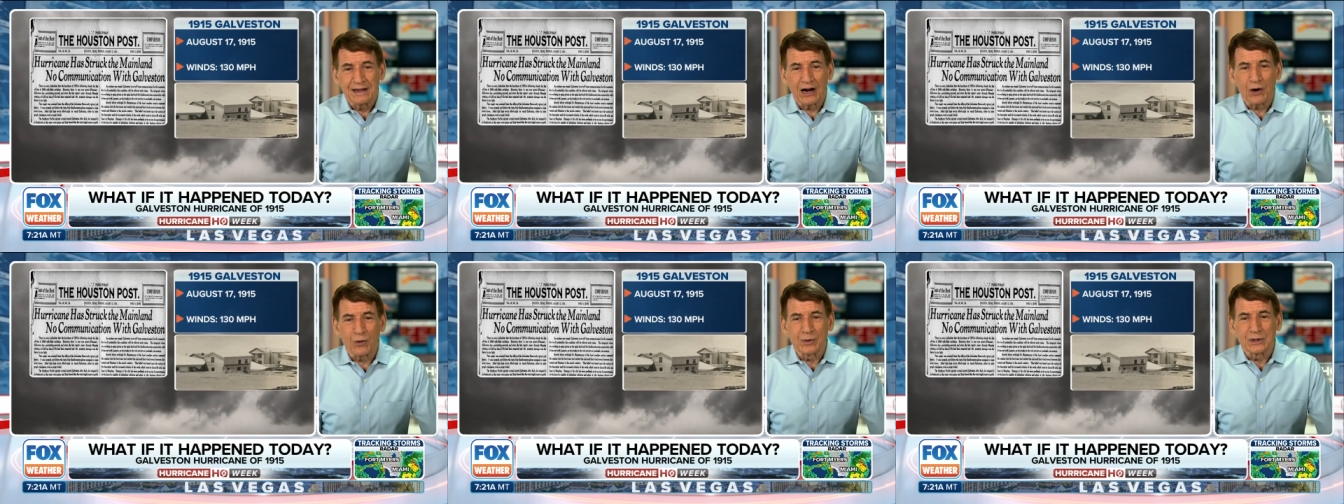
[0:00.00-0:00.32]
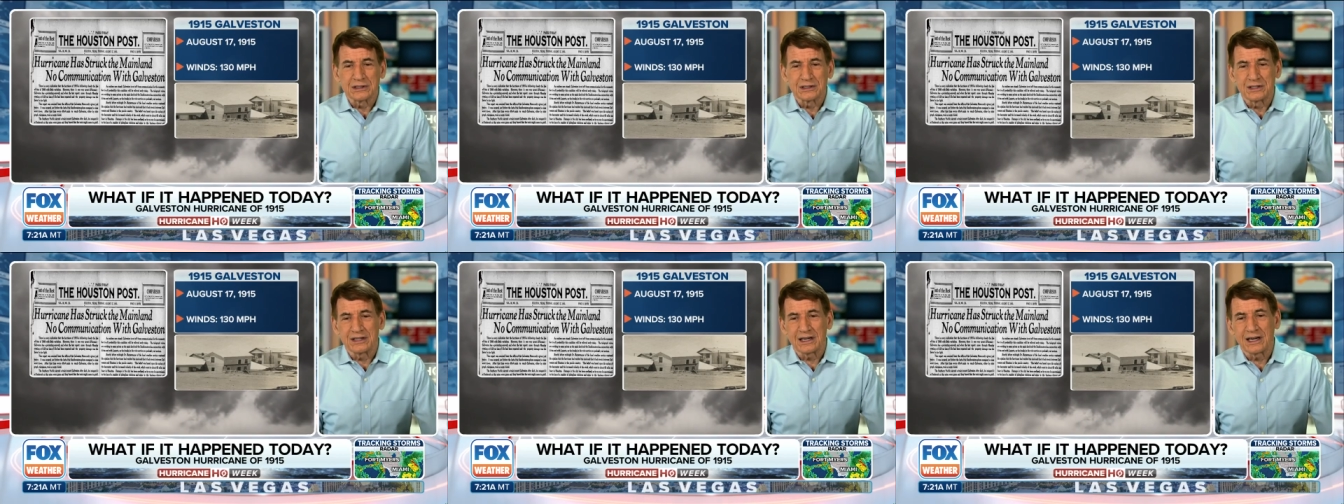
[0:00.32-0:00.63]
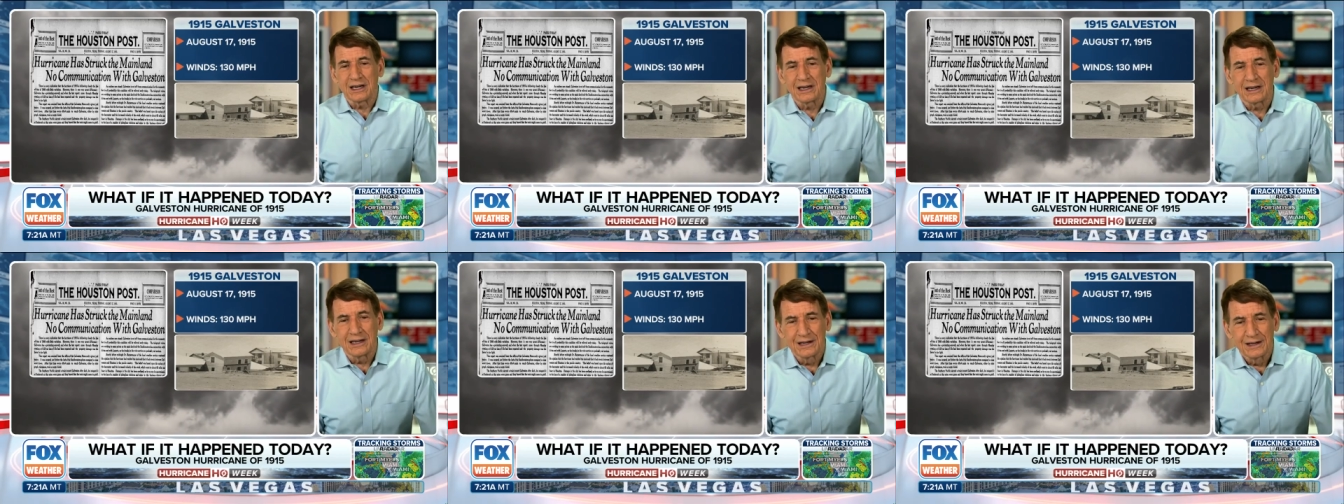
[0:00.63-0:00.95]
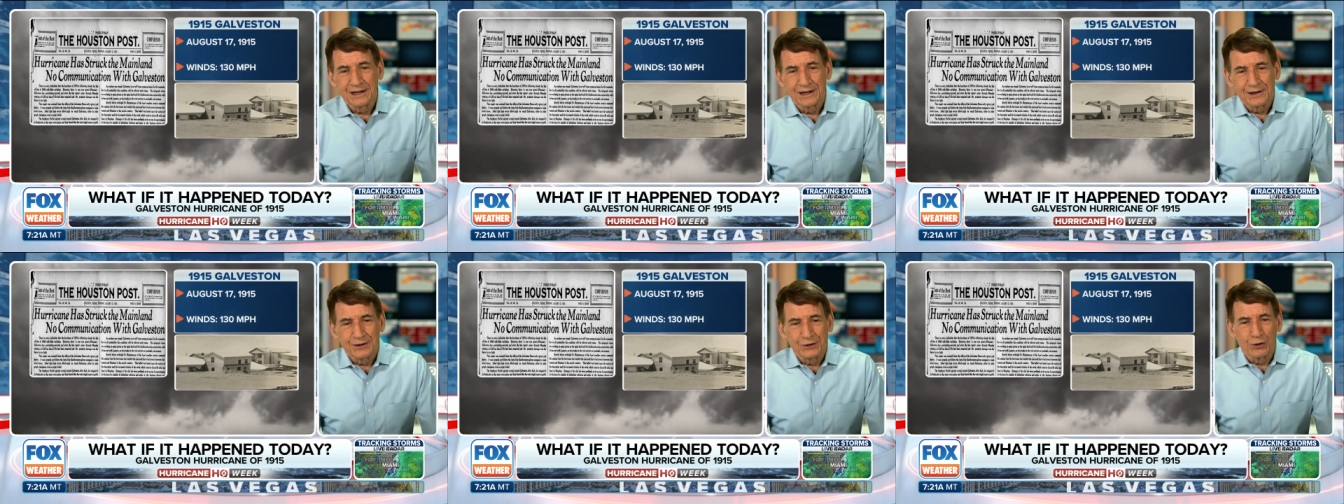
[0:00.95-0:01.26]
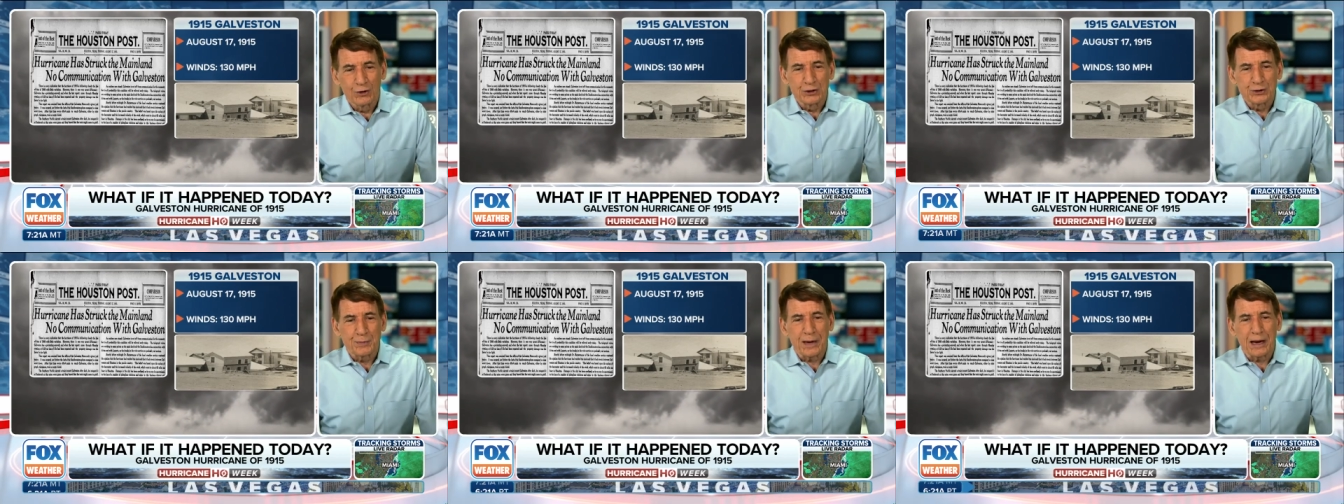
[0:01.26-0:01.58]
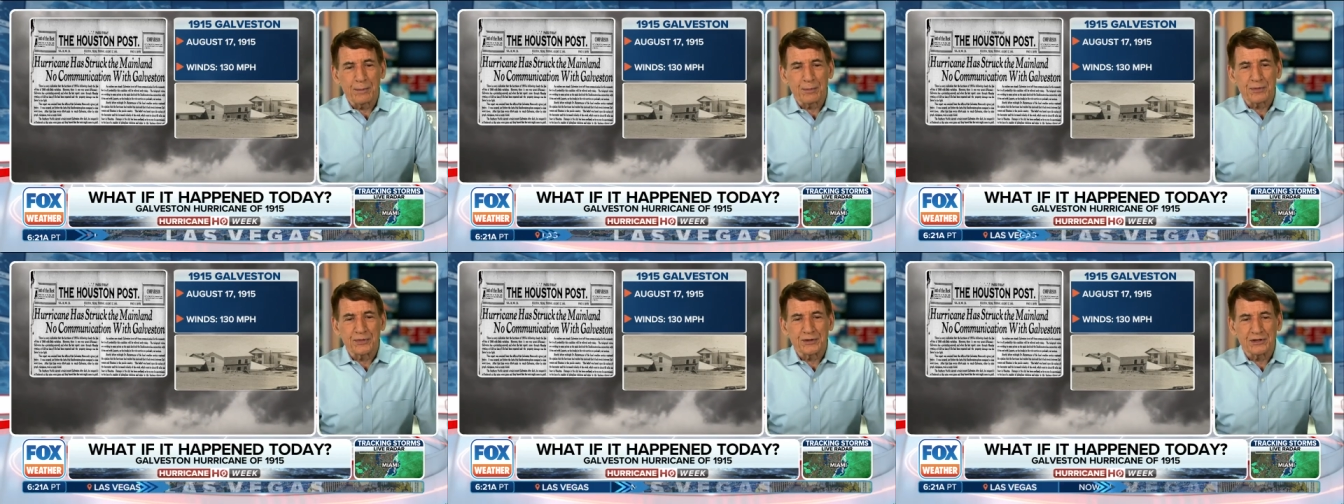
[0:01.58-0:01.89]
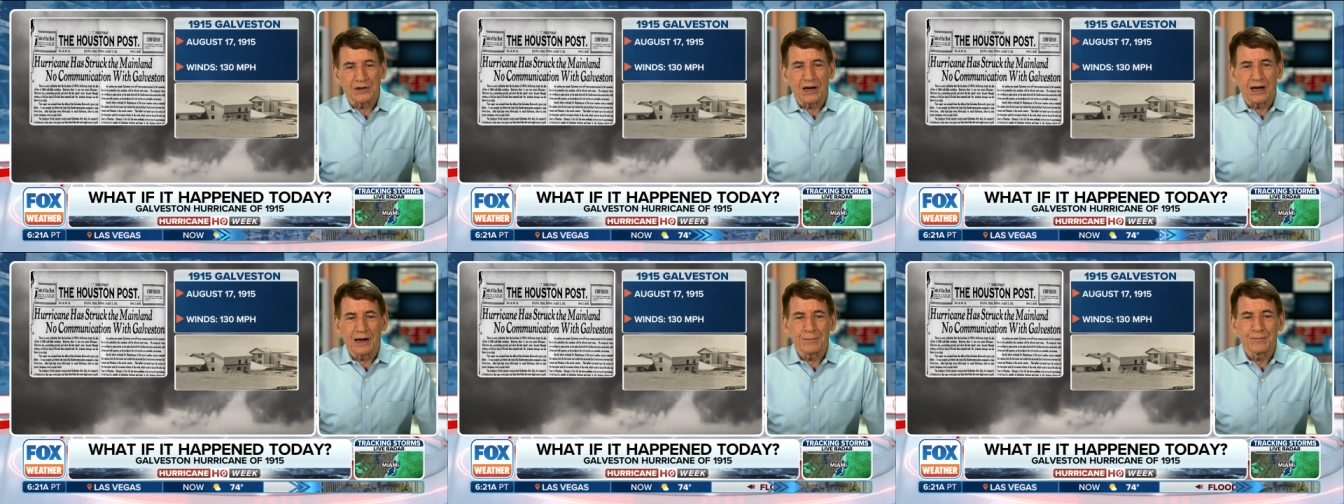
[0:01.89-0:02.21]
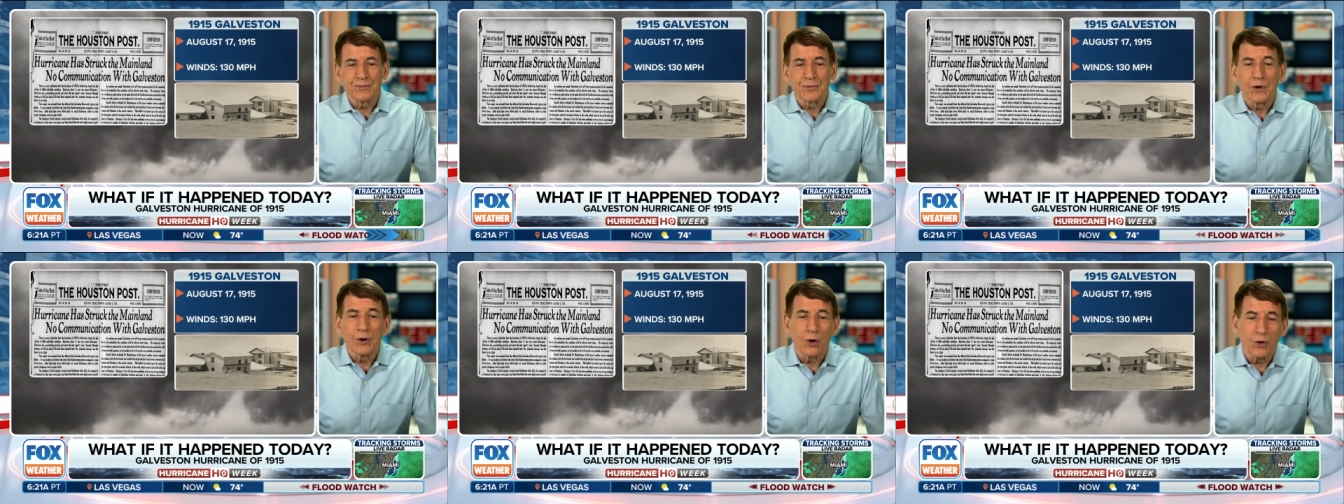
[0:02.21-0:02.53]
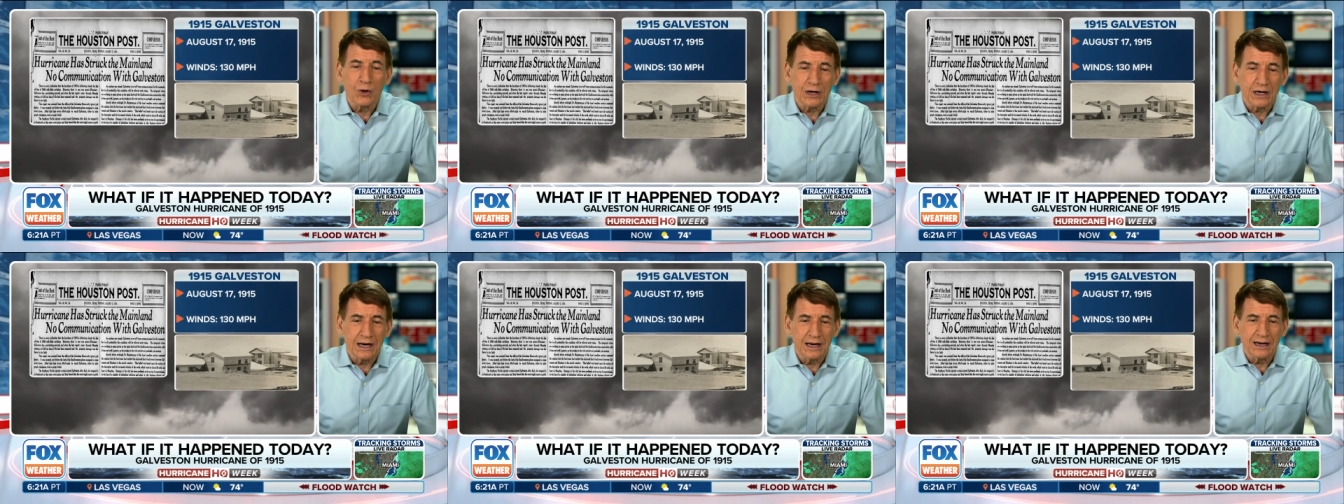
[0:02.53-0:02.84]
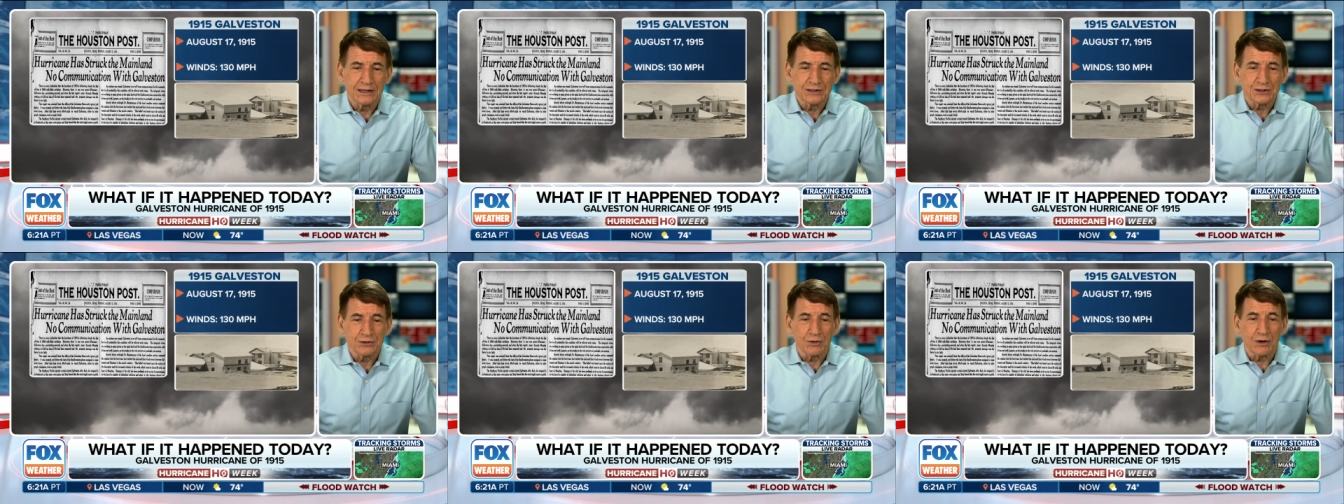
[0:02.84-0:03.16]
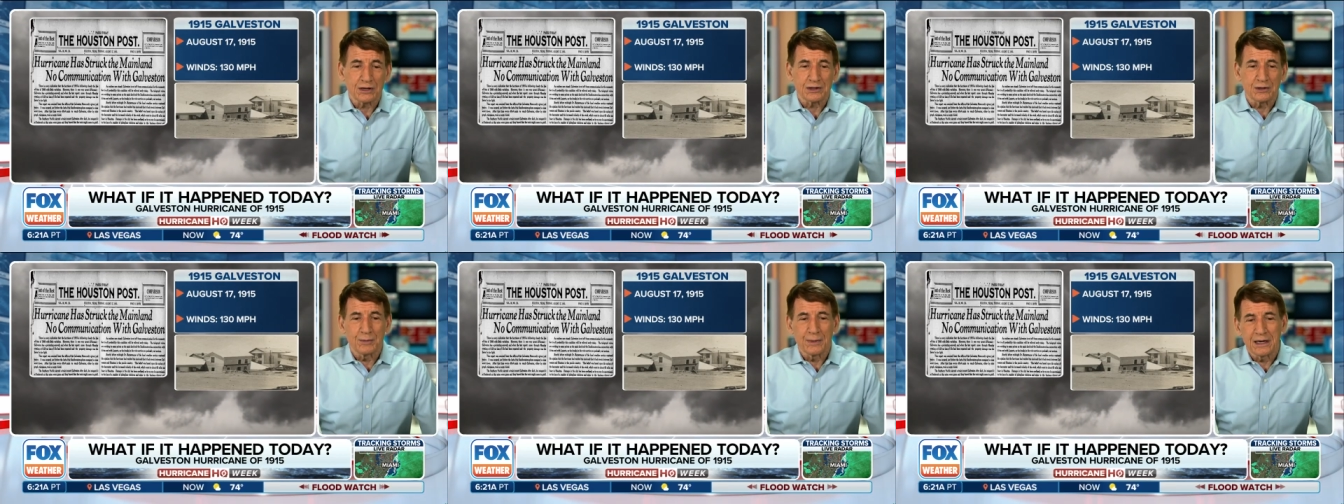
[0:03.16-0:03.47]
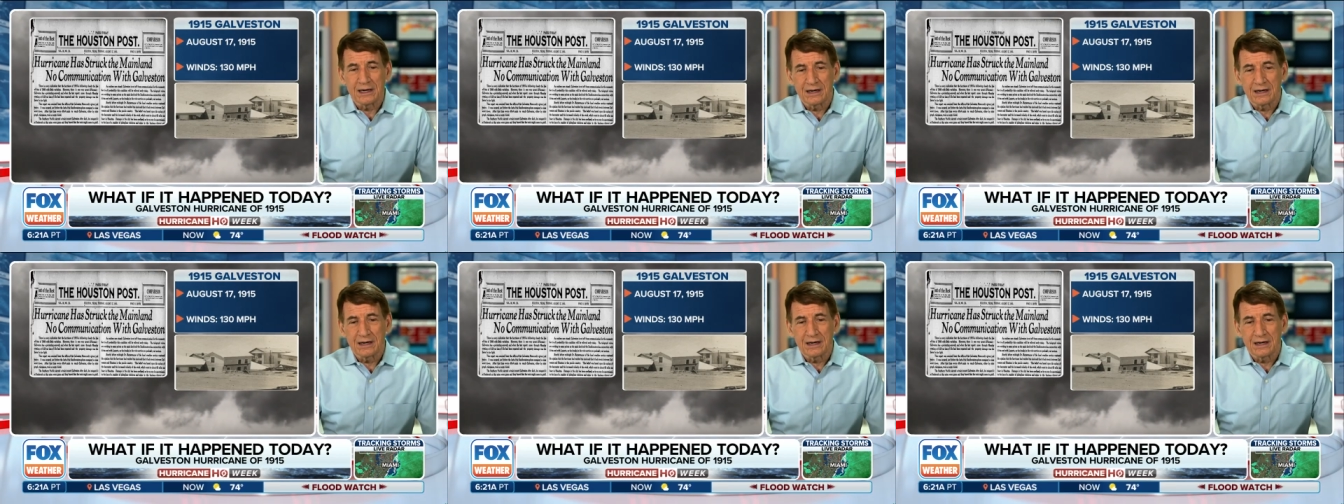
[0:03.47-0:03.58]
There was the newspaper at the time. Hurricane has struck the